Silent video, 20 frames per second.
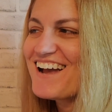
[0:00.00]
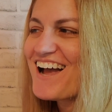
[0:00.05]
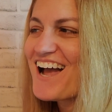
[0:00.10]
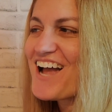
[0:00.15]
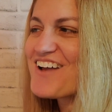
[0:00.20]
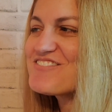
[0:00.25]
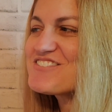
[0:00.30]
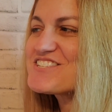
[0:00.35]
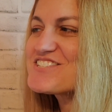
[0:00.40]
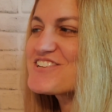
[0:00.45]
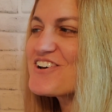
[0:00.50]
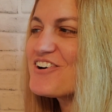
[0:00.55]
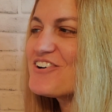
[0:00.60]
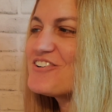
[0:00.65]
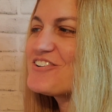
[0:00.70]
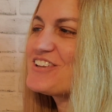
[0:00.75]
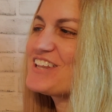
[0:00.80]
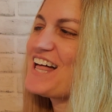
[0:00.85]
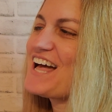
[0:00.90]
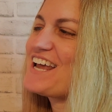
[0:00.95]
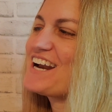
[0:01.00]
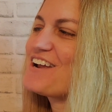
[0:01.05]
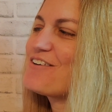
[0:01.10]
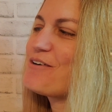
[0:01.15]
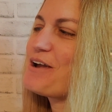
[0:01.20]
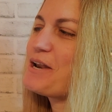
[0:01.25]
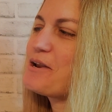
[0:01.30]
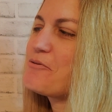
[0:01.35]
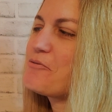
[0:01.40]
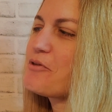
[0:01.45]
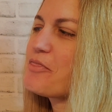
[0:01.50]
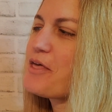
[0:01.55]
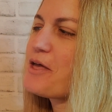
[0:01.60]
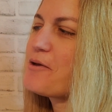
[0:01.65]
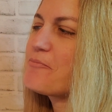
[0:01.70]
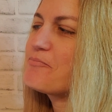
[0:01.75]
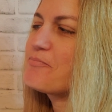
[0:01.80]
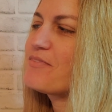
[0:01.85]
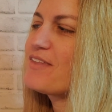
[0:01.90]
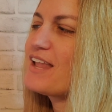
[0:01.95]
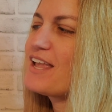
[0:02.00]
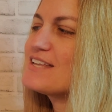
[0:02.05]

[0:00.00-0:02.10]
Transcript: I'm so glad I waited with him.